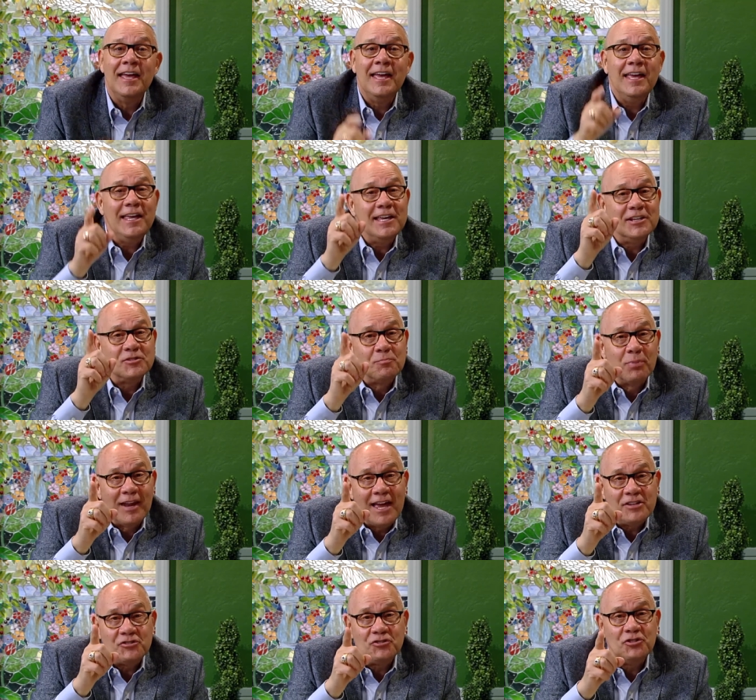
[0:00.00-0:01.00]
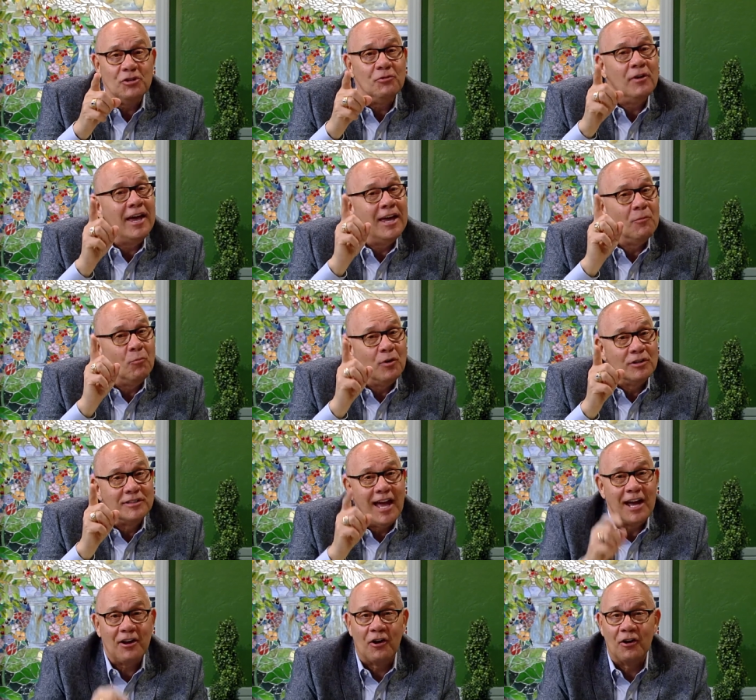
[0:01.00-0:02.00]
He has blessed you and will
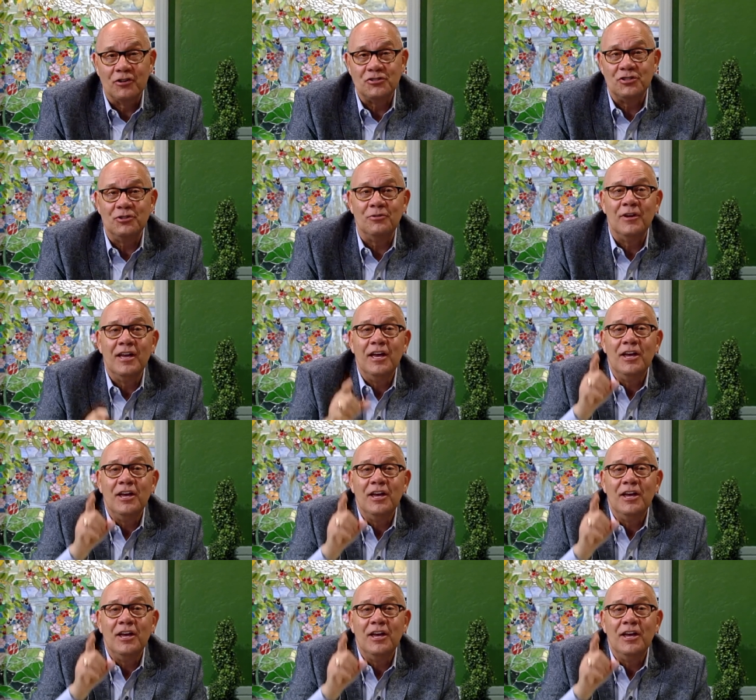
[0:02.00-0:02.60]
not curse you.